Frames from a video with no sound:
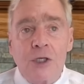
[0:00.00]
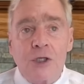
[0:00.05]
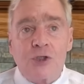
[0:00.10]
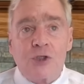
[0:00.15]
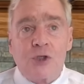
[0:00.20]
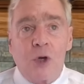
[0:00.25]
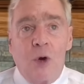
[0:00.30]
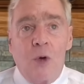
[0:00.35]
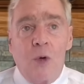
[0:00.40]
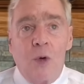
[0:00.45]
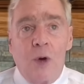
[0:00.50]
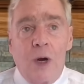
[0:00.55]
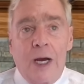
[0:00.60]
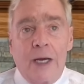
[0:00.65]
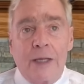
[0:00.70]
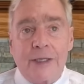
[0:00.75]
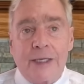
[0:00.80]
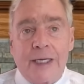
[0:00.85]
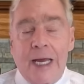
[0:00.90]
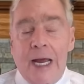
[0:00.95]
so
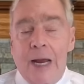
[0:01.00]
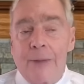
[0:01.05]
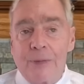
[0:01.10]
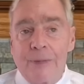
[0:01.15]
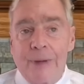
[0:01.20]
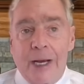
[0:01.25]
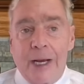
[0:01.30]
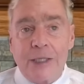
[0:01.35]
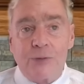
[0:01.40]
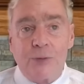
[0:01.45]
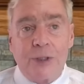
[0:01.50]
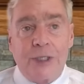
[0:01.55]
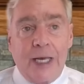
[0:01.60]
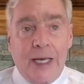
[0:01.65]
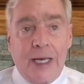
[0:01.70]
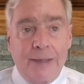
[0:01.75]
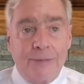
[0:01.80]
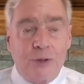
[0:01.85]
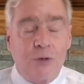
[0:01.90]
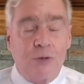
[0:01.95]
uh, the compromise we
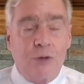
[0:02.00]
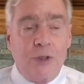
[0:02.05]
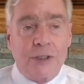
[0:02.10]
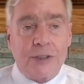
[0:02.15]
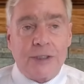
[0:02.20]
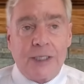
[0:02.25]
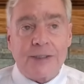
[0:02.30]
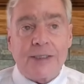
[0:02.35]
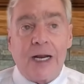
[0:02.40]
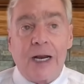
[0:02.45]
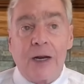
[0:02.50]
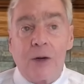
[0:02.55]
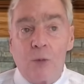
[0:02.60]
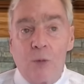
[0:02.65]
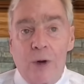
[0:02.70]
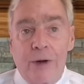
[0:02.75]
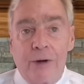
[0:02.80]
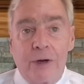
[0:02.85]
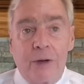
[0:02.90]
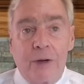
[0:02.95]
came to is i started
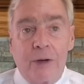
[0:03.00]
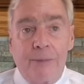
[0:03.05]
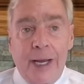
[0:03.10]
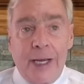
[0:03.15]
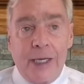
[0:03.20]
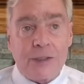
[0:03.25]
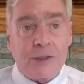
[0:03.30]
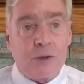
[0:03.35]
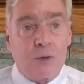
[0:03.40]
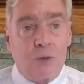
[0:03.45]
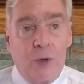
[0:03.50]
wearing a mask